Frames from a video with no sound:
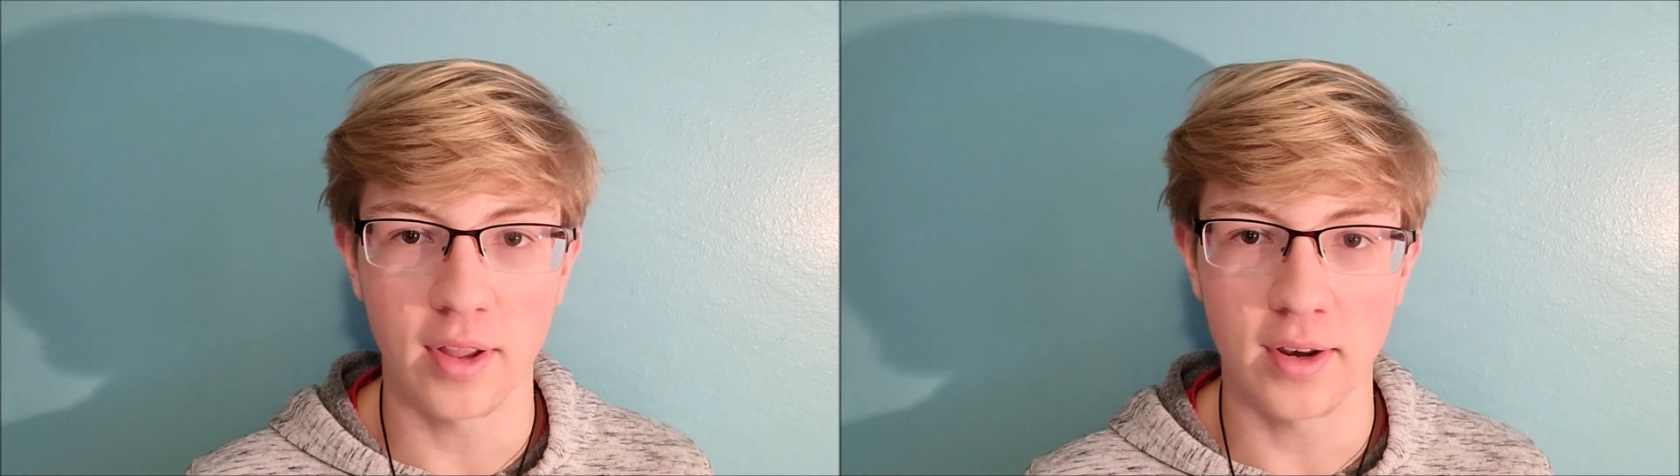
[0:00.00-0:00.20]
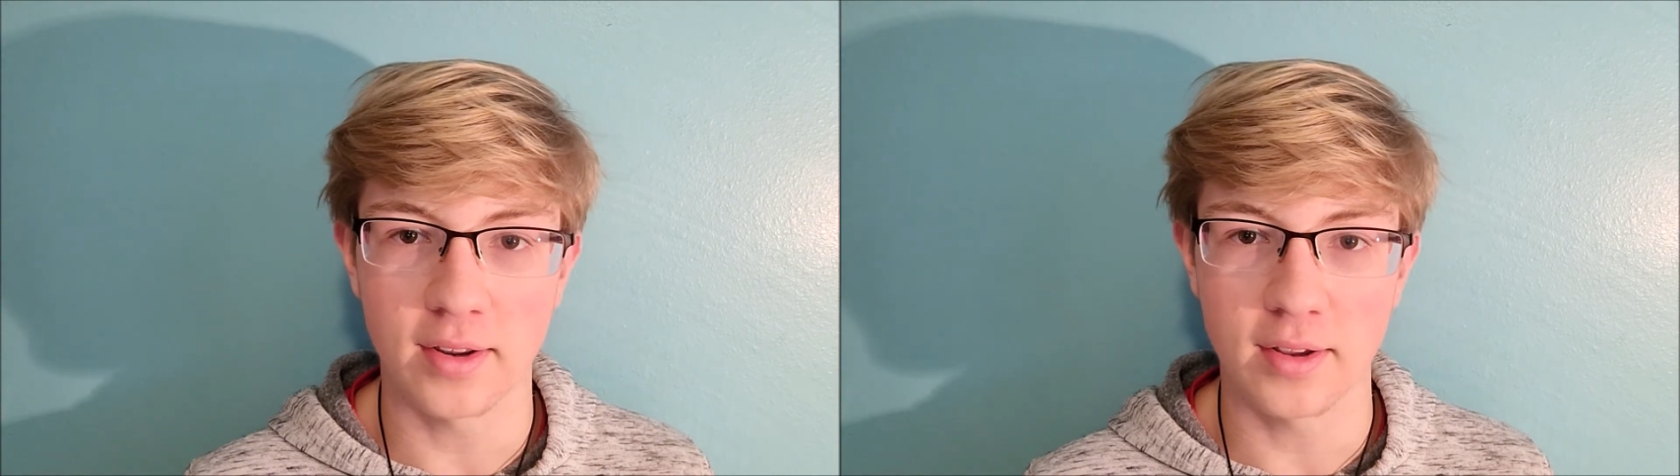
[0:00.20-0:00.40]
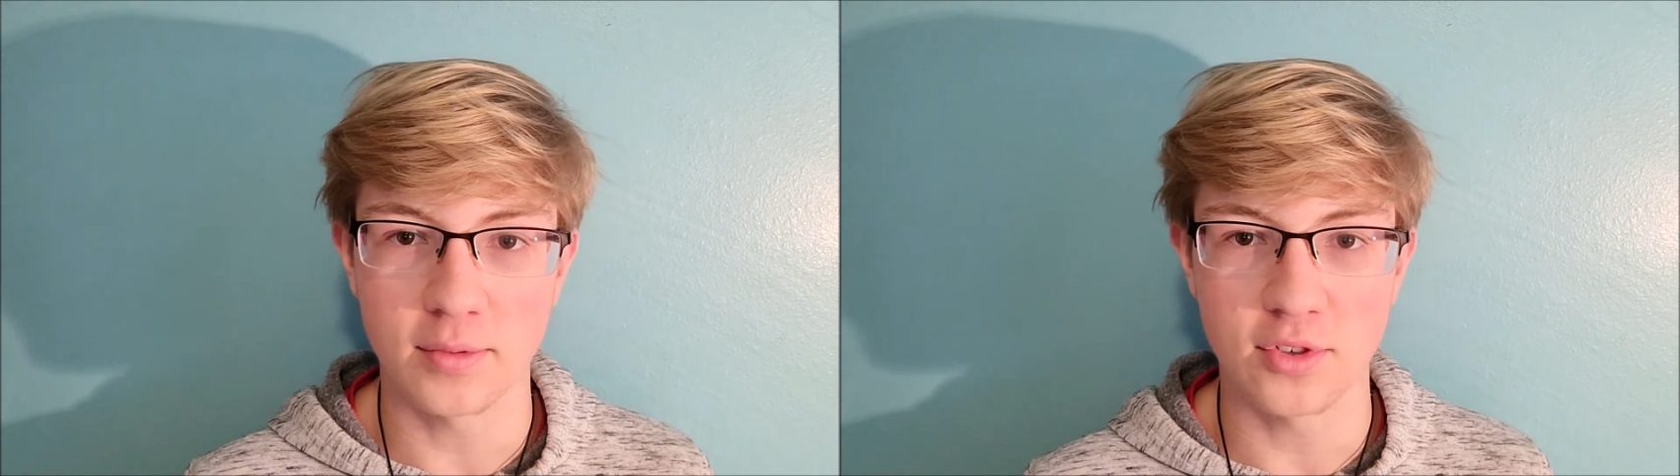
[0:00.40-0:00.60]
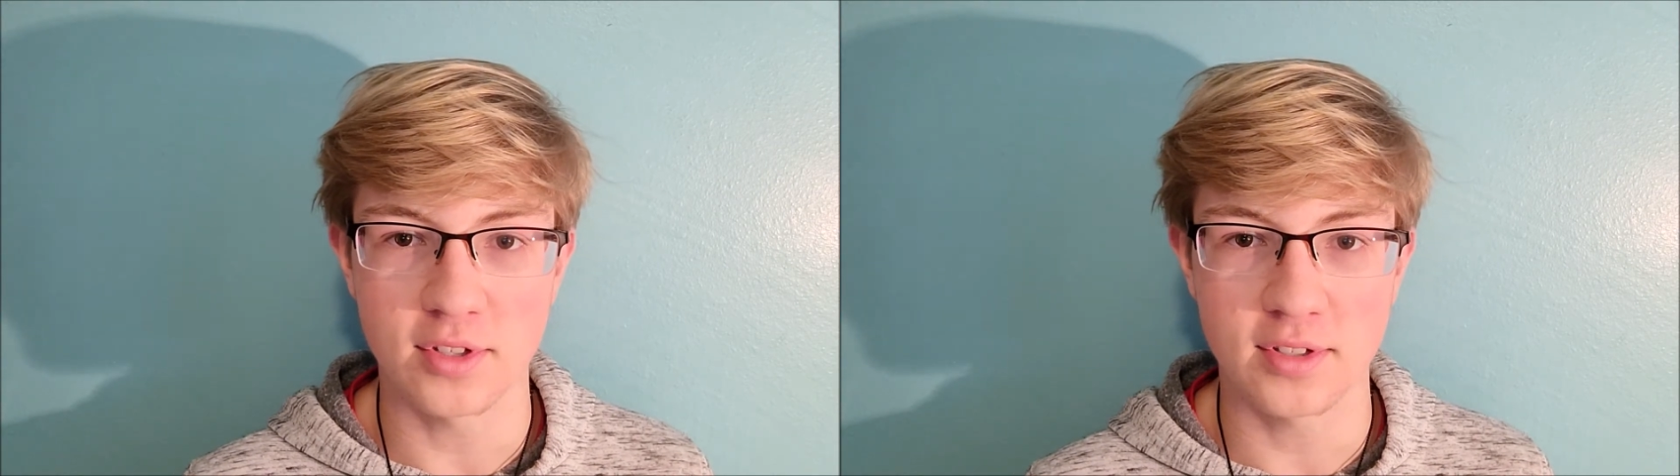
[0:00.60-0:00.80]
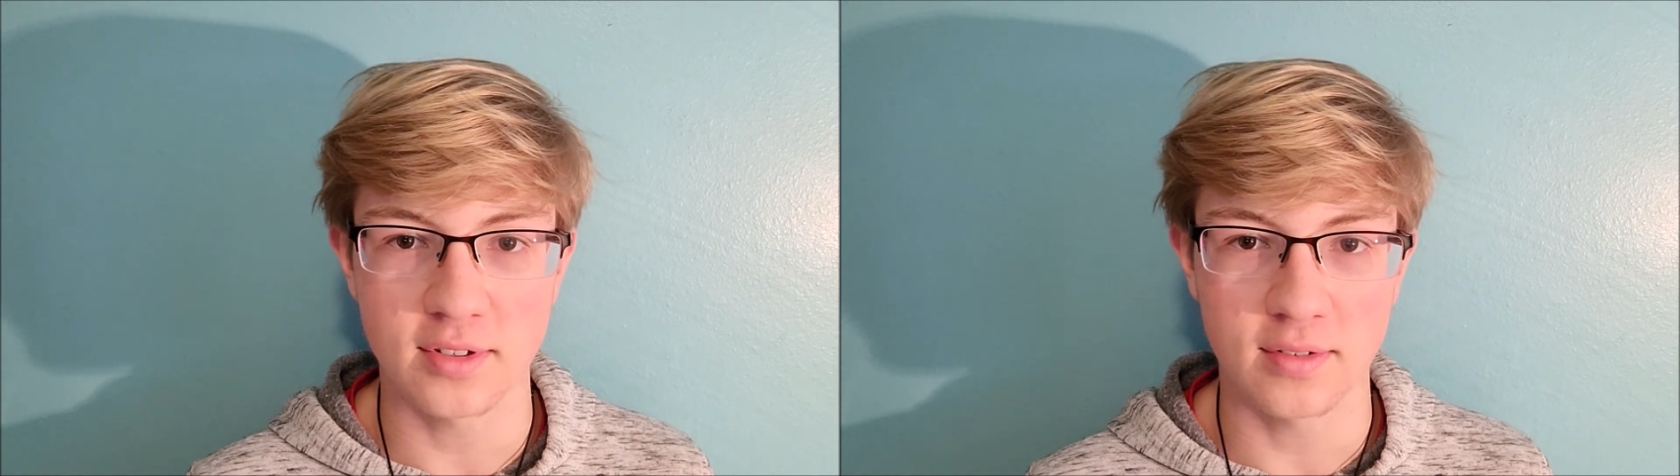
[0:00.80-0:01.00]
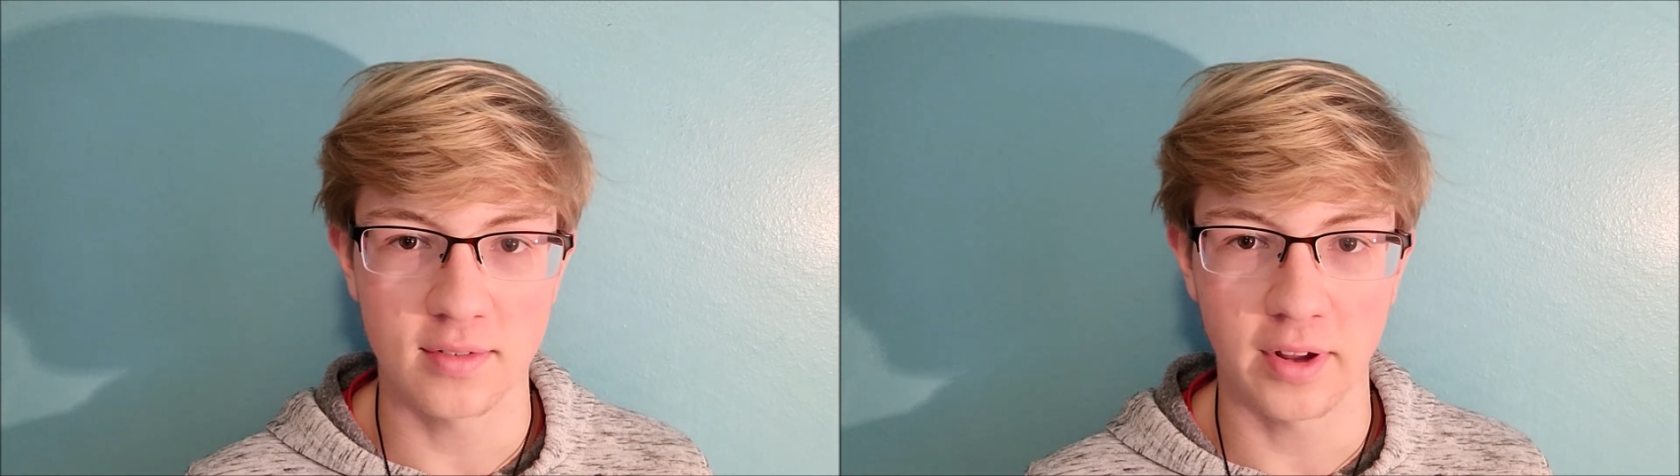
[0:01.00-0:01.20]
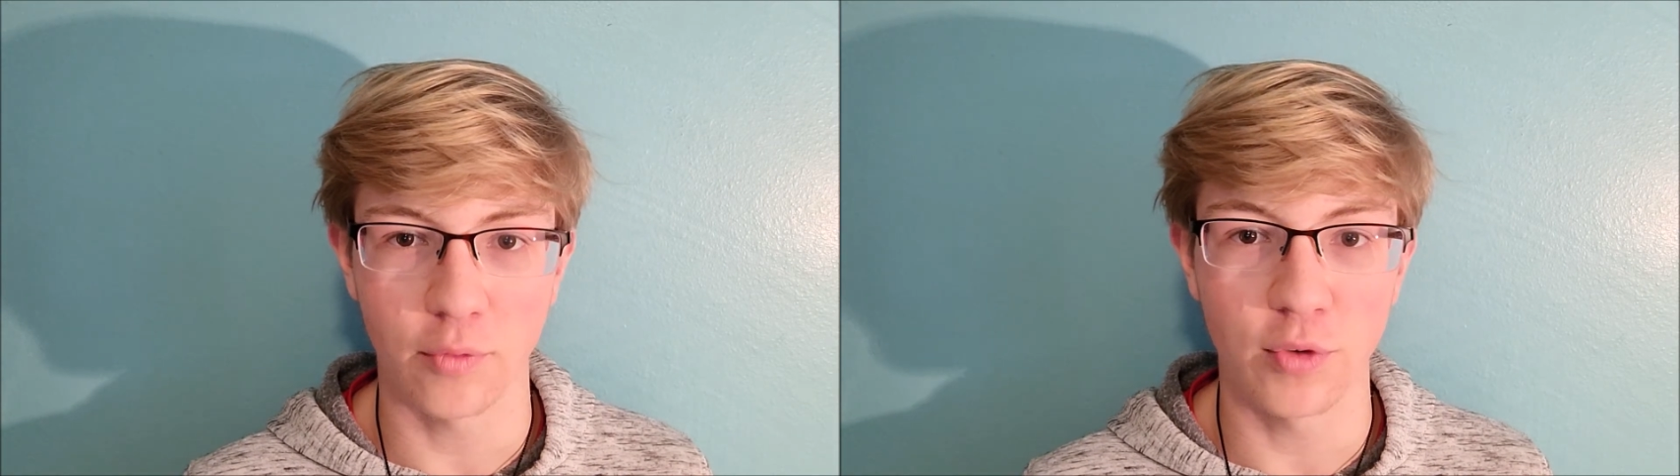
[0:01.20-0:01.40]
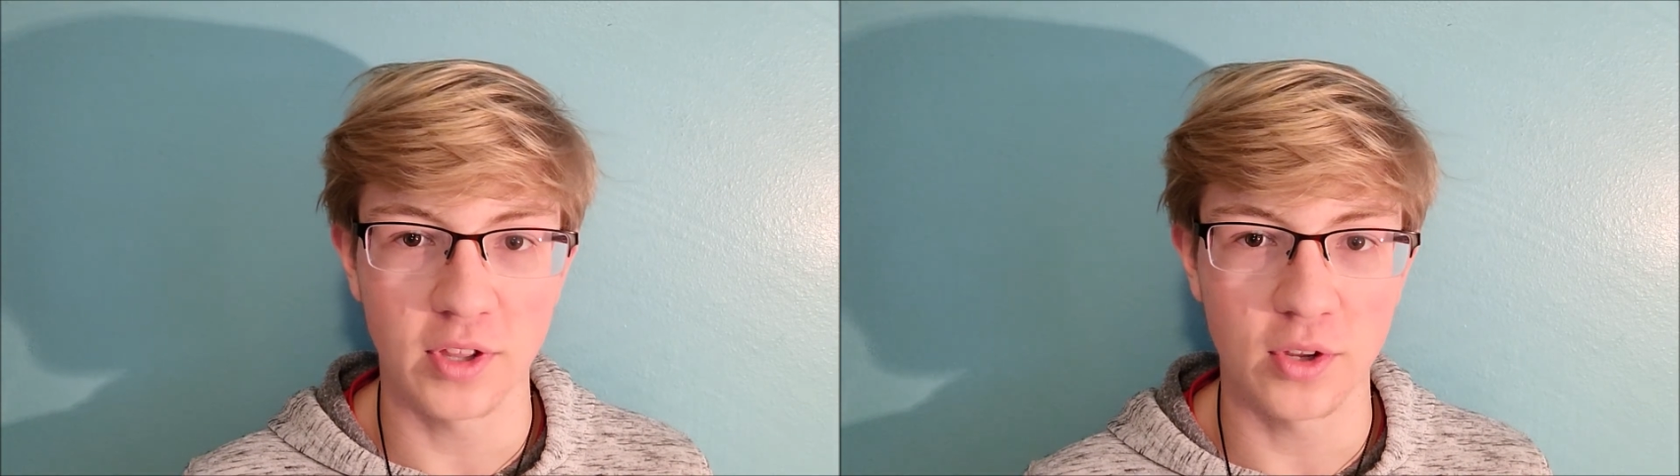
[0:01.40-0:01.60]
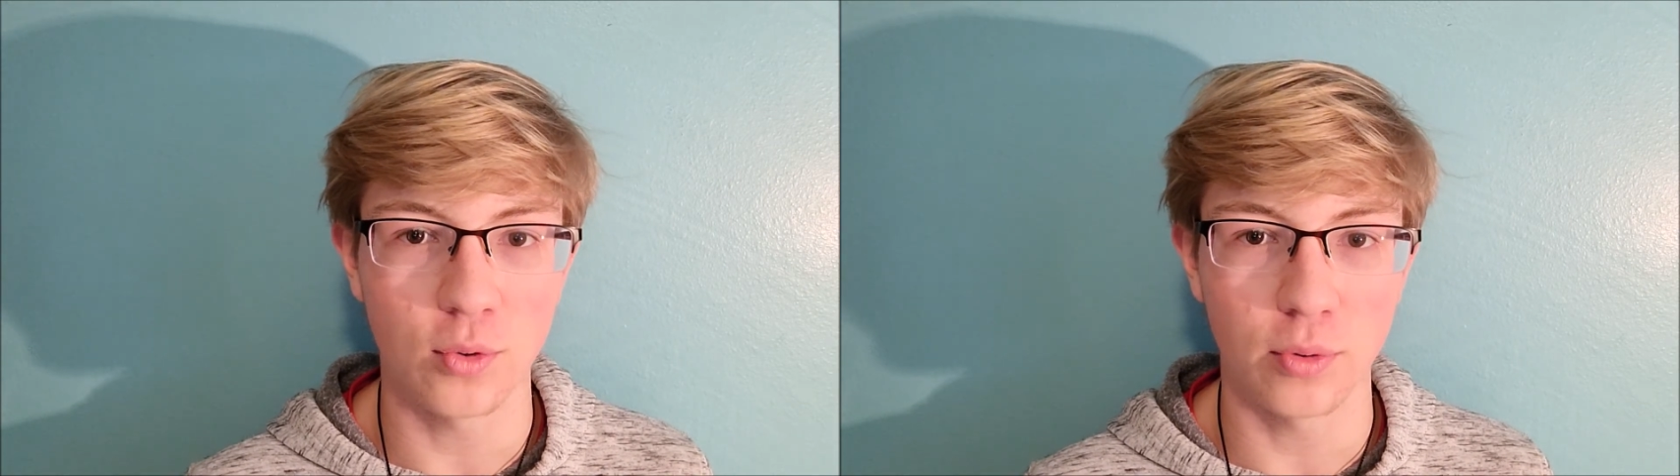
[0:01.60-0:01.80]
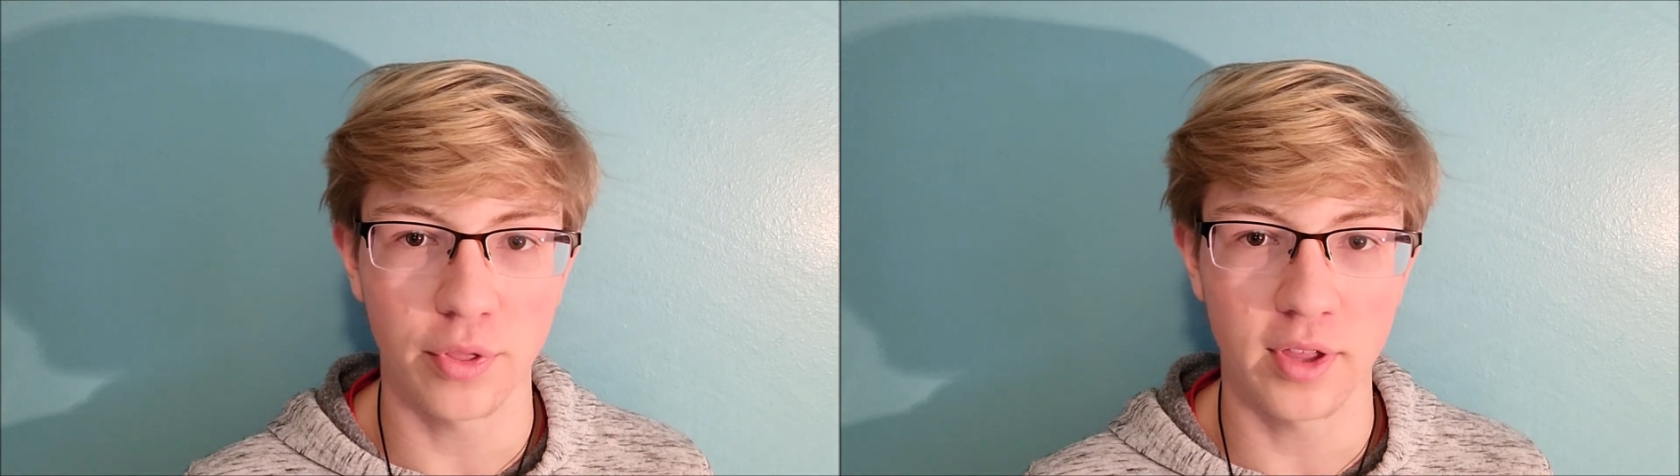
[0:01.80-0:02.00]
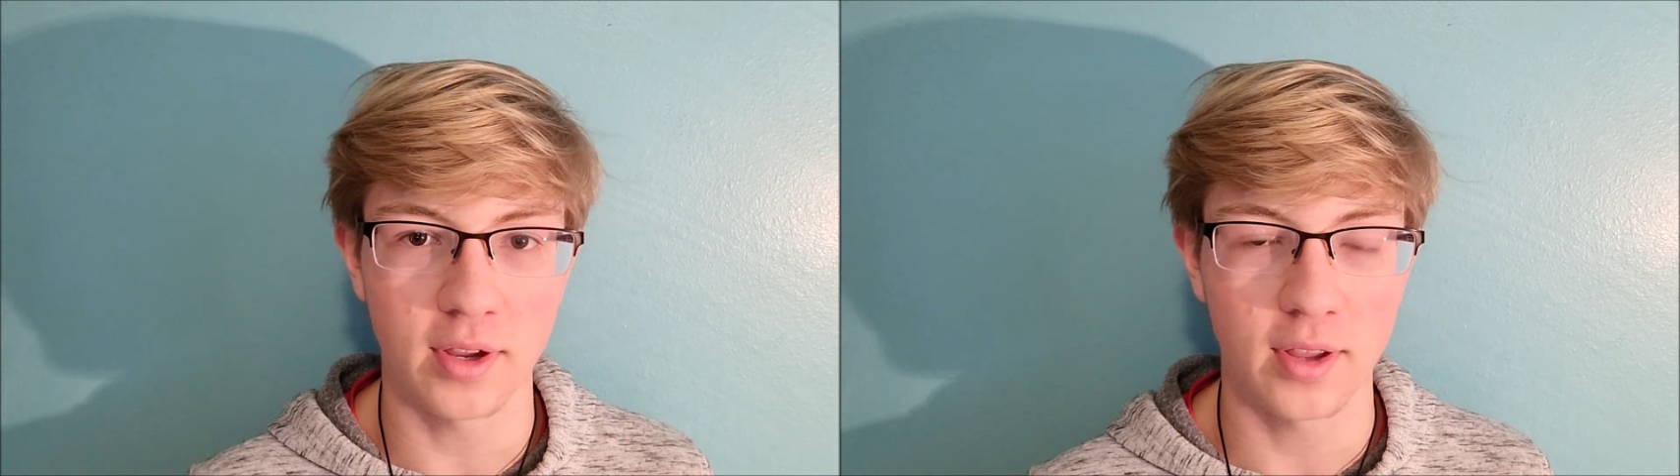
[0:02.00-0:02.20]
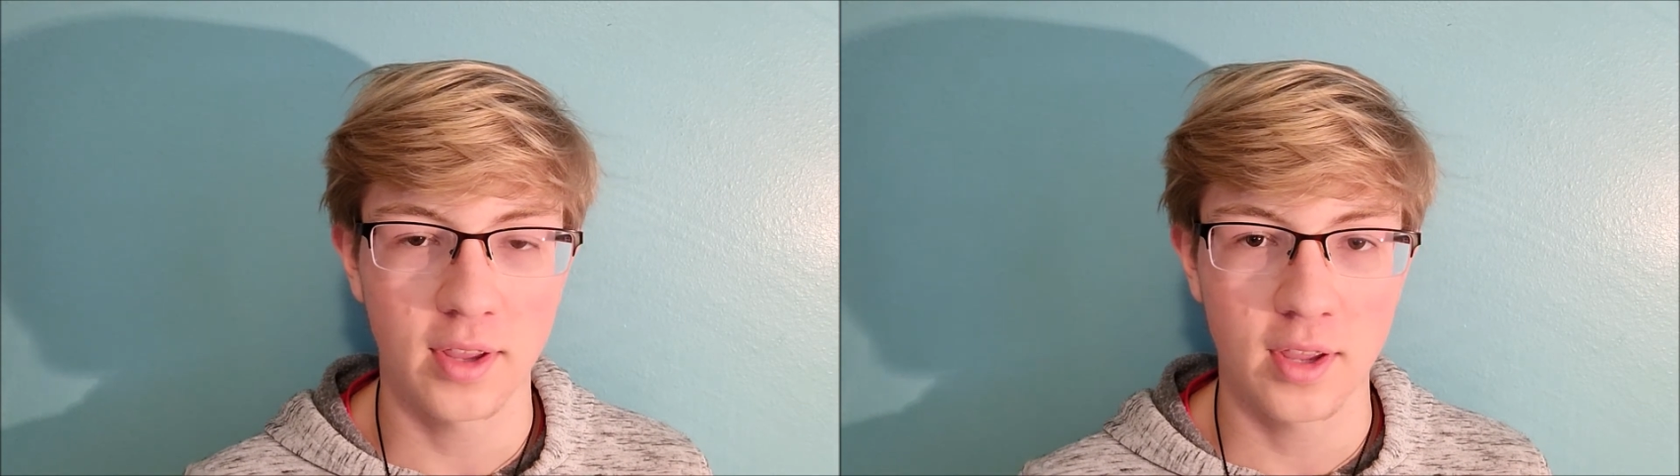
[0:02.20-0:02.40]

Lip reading: and it was just like a really cool thing